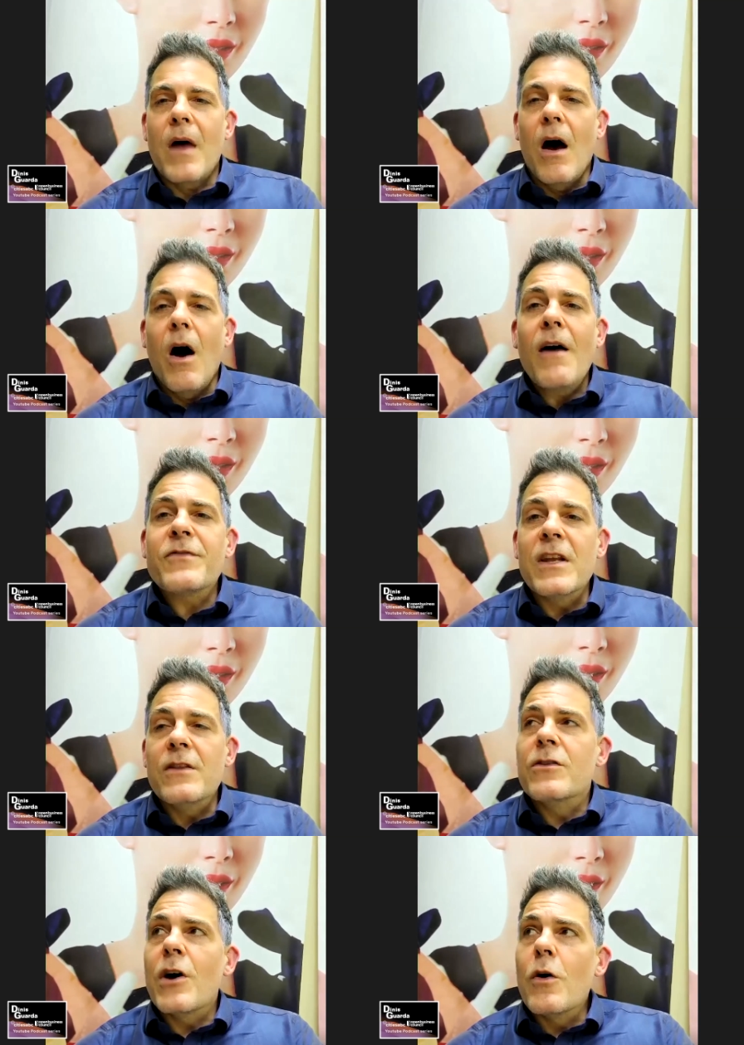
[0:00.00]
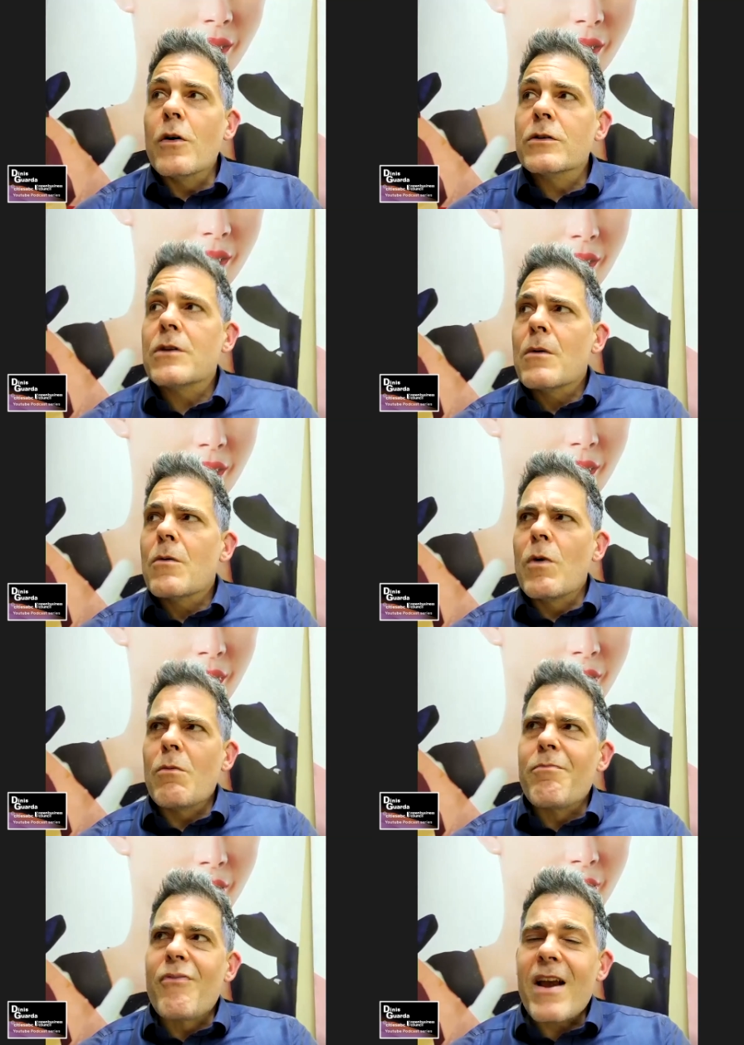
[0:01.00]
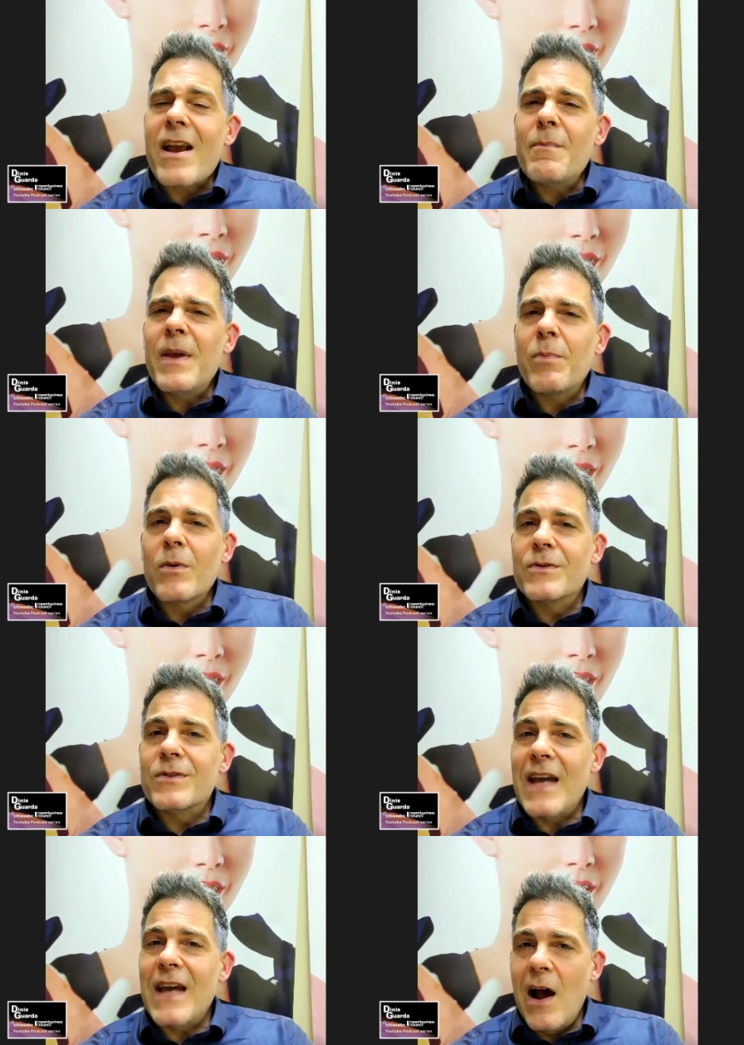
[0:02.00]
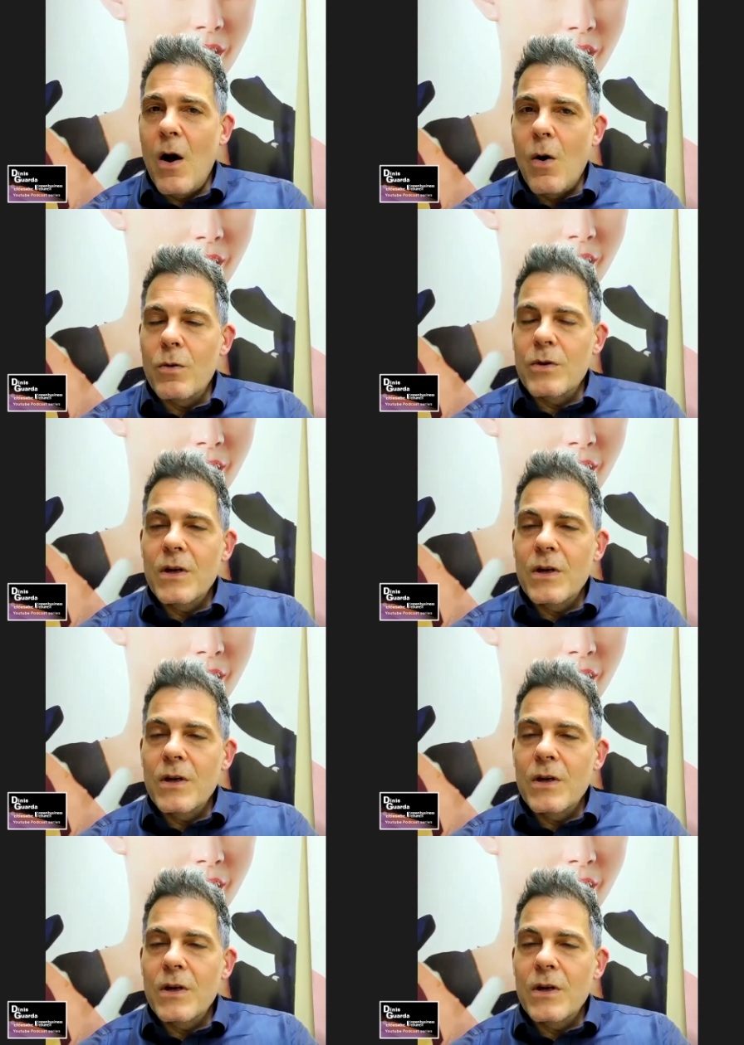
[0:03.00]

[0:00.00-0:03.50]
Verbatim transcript: Often those will bring people down